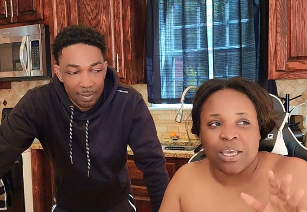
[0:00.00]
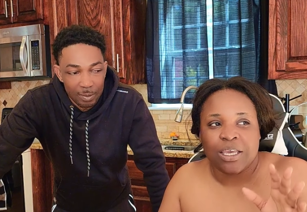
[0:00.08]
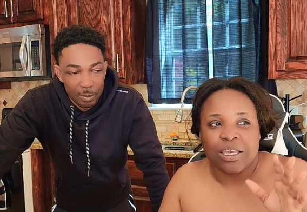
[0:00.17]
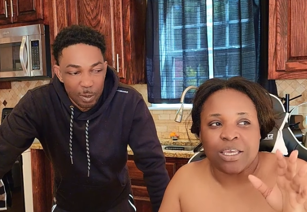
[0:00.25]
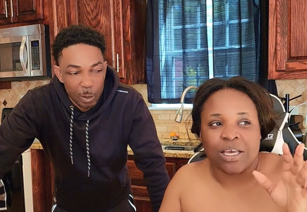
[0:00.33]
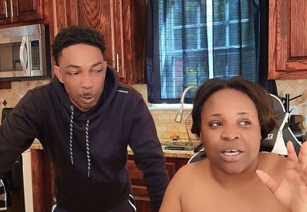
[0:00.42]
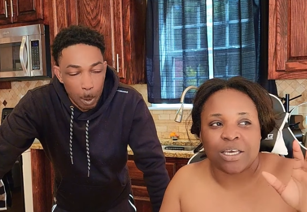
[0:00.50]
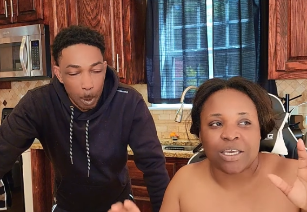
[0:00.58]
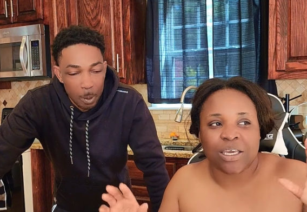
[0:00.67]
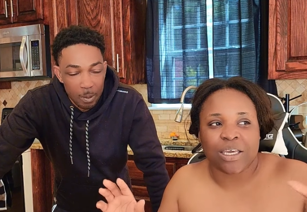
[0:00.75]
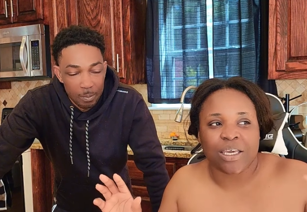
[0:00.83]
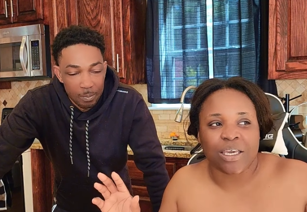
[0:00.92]
Speaker 1: yeah
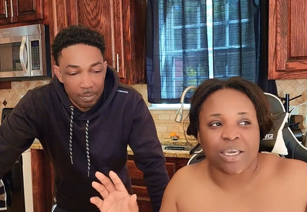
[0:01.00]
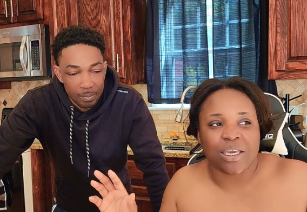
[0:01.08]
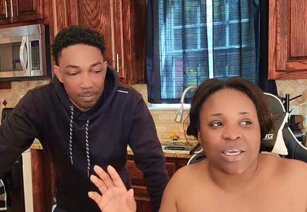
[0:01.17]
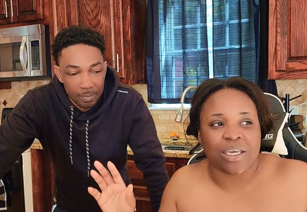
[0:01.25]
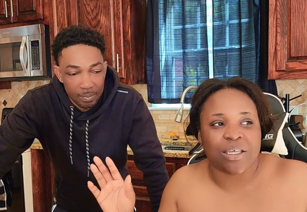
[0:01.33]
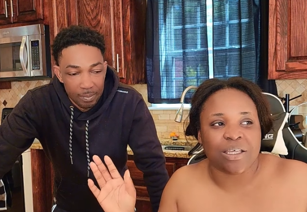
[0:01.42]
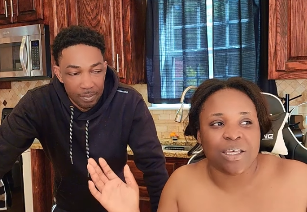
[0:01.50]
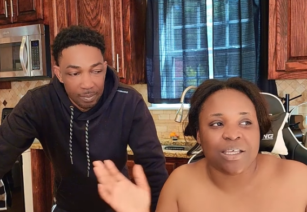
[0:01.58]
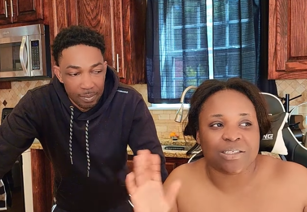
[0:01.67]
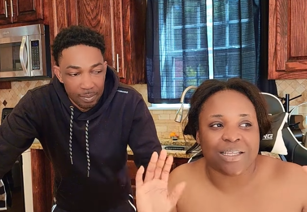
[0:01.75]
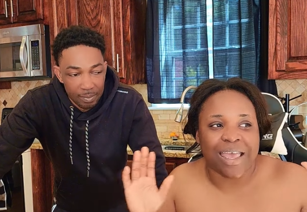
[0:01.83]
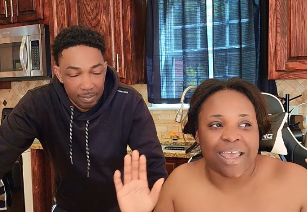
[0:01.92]

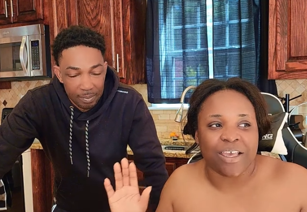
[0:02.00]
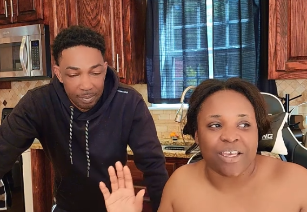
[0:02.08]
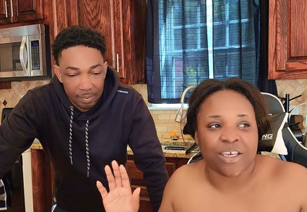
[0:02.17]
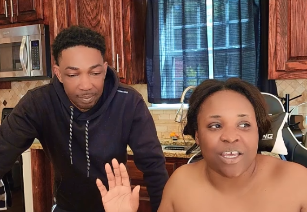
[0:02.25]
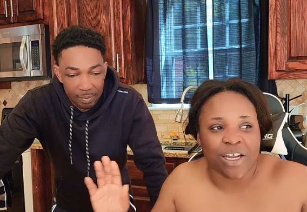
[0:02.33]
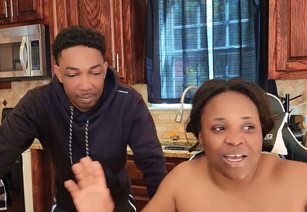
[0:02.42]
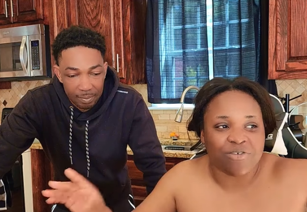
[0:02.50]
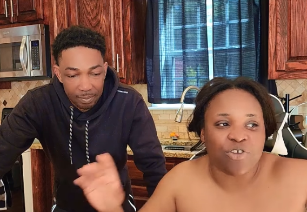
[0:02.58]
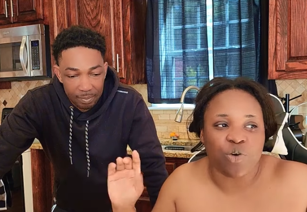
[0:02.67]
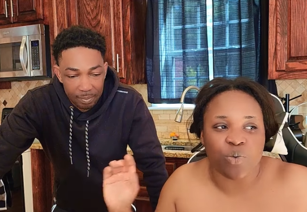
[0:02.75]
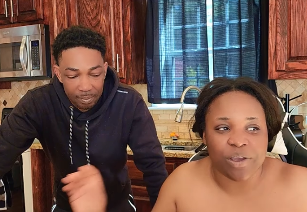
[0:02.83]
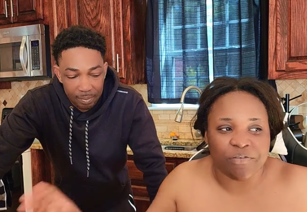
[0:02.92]
it's like you know
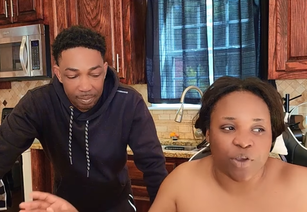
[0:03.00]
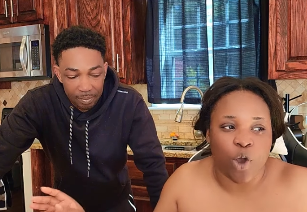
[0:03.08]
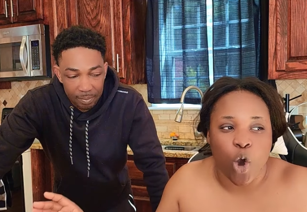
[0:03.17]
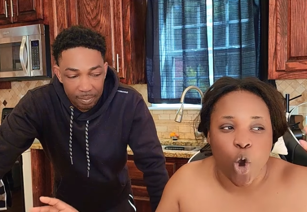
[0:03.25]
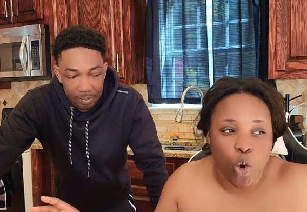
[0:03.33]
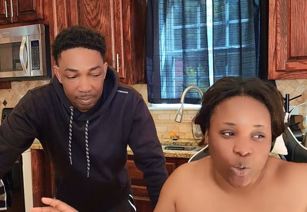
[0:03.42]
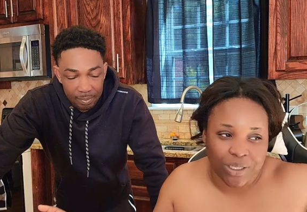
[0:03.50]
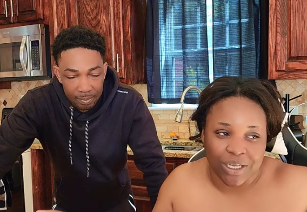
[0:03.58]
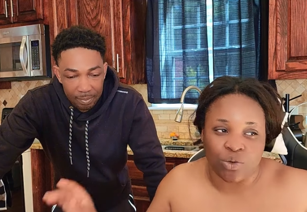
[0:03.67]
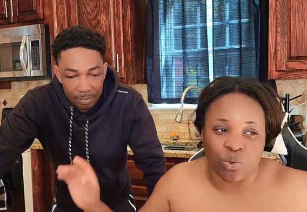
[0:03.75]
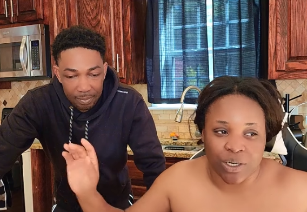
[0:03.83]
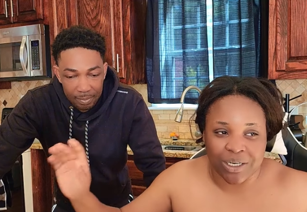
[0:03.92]
no we have to go out
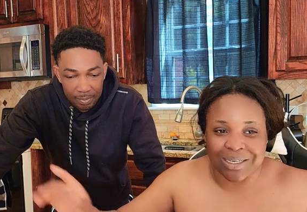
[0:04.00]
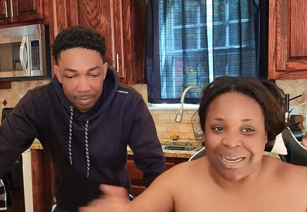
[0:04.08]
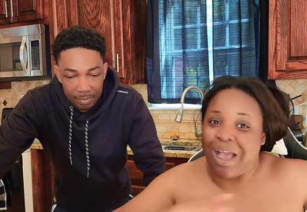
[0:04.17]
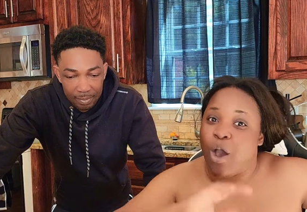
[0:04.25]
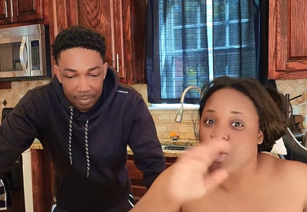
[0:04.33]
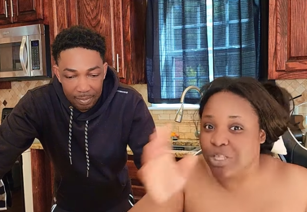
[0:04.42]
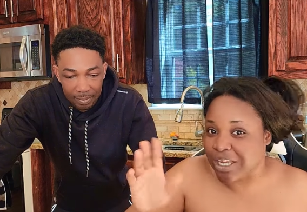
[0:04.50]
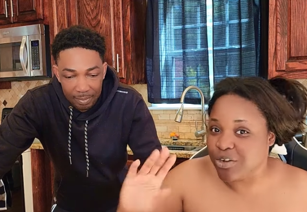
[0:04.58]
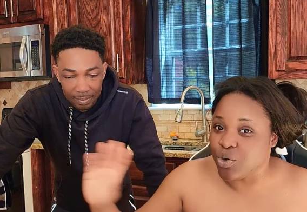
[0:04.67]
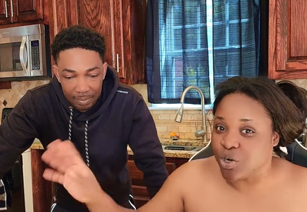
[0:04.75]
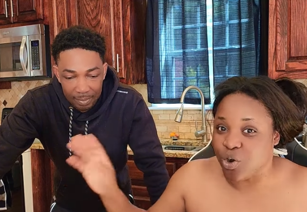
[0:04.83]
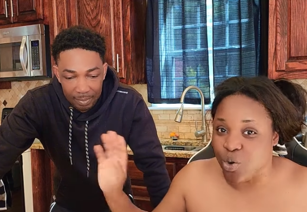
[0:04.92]
of door out of
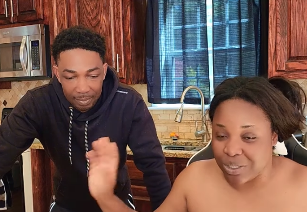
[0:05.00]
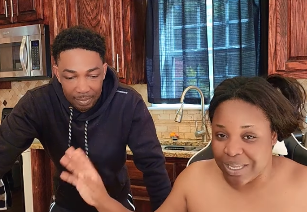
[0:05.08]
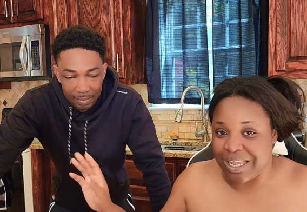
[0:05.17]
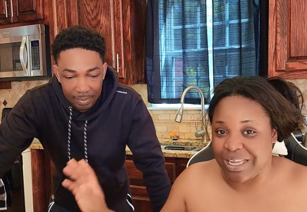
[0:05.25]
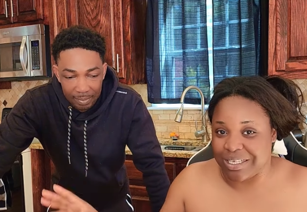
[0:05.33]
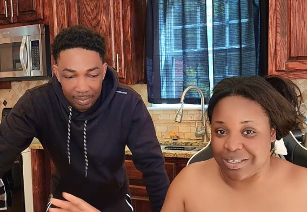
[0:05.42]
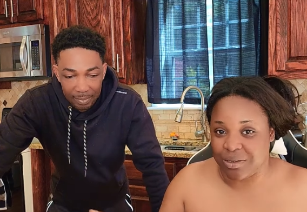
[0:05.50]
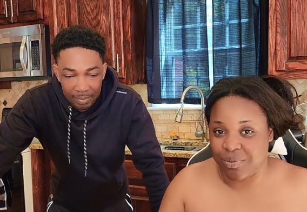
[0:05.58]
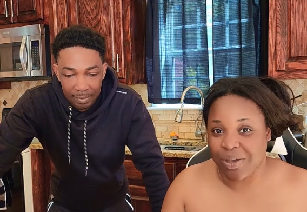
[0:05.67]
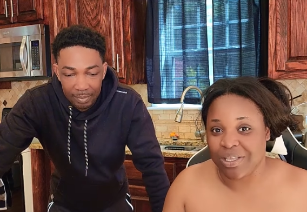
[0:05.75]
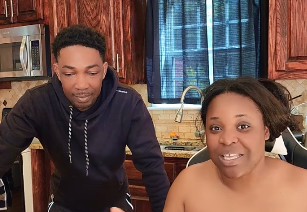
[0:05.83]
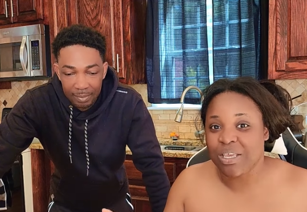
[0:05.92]
door out of hit
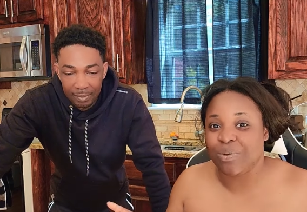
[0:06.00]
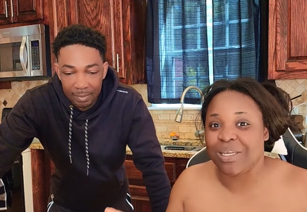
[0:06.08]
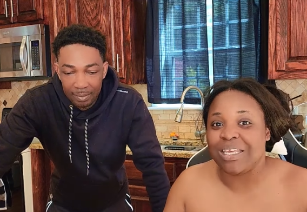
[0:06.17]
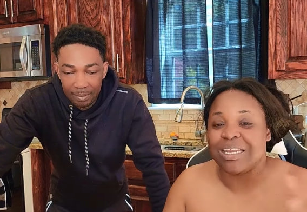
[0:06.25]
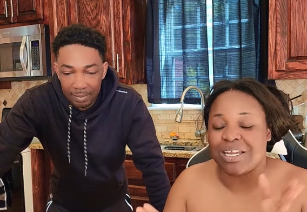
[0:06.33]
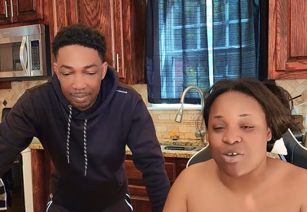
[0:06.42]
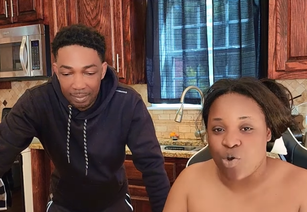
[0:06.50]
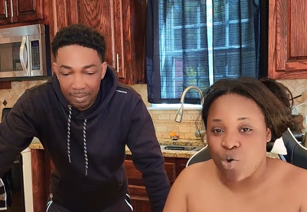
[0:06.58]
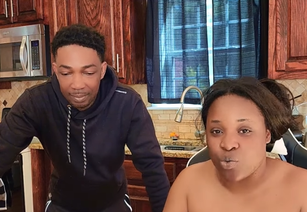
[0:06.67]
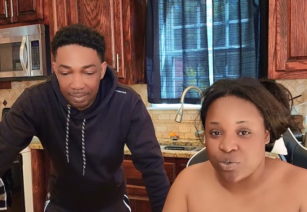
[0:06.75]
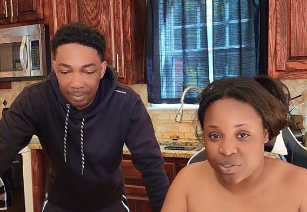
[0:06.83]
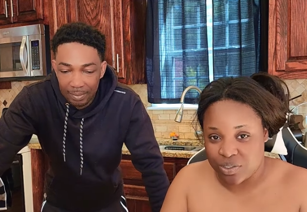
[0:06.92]
we're gonna do it in the
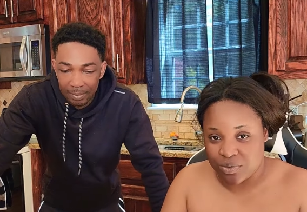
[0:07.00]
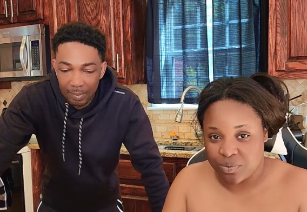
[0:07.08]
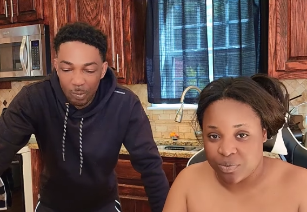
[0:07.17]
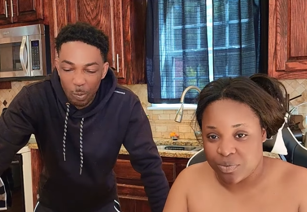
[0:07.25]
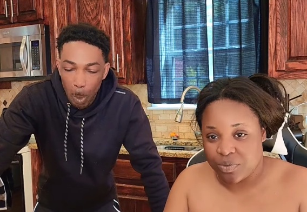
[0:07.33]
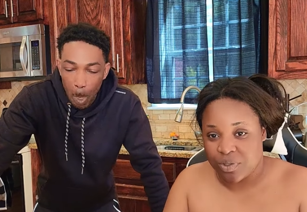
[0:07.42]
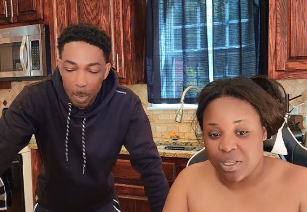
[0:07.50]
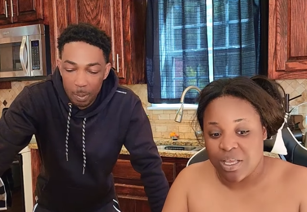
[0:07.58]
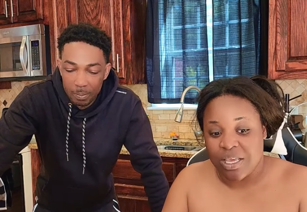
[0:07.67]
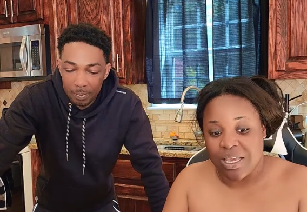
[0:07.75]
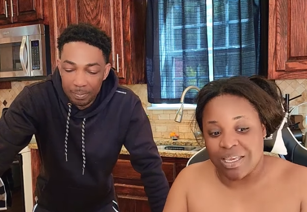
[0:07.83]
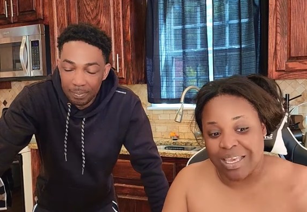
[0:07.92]
house mm
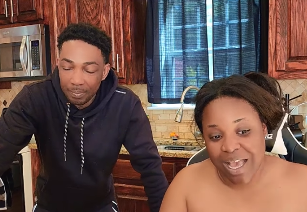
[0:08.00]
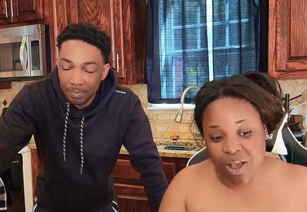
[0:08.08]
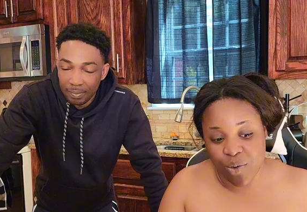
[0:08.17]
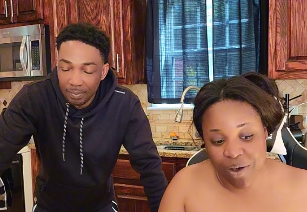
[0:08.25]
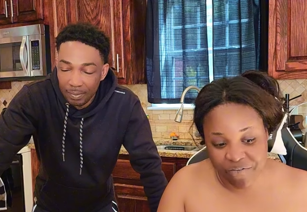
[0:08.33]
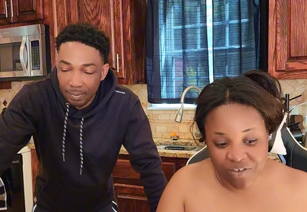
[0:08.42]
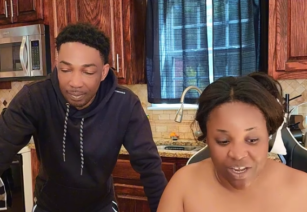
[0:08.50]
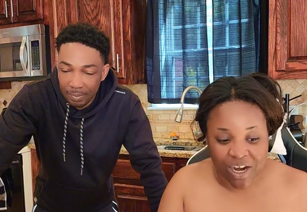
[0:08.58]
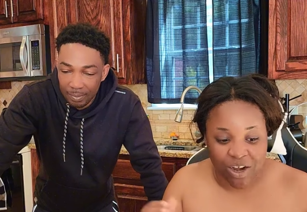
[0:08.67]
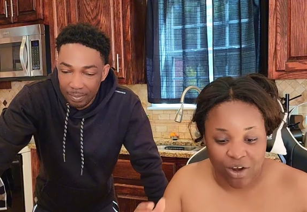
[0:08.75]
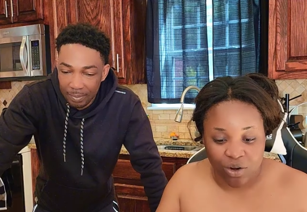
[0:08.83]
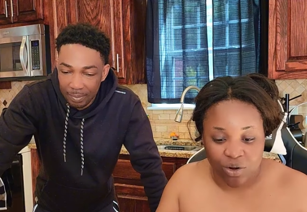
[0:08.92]
-hmm. you can't go off
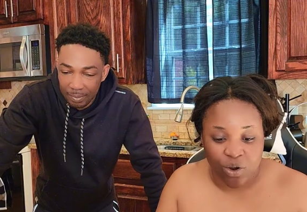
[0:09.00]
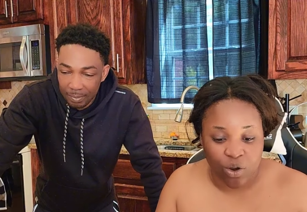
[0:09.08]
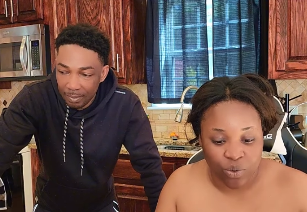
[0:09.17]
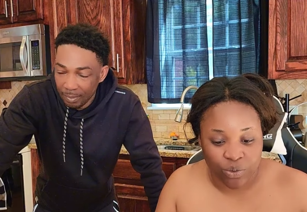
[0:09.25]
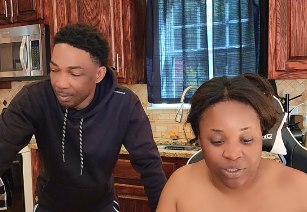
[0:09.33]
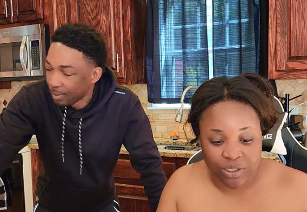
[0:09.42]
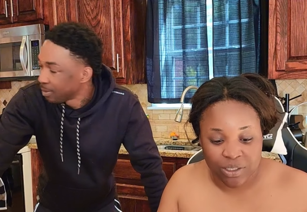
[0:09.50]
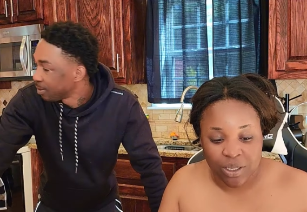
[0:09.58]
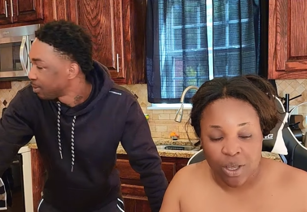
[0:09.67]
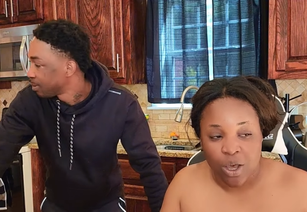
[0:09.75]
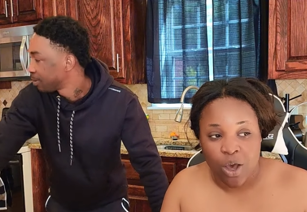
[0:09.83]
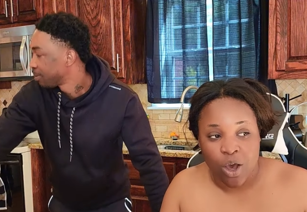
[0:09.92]
your house
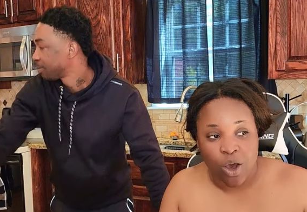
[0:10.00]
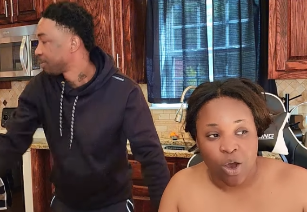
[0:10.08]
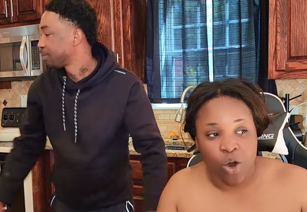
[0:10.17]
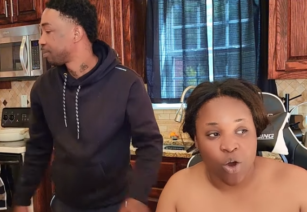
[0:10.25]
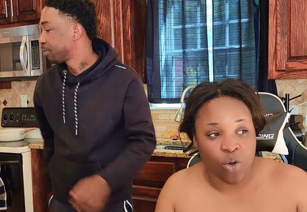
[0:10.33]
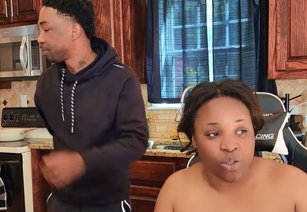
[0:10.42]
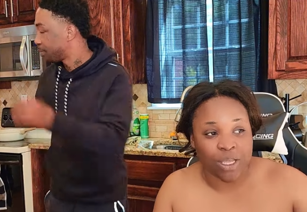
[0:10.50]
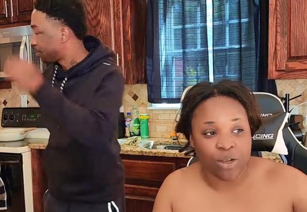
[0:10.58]
out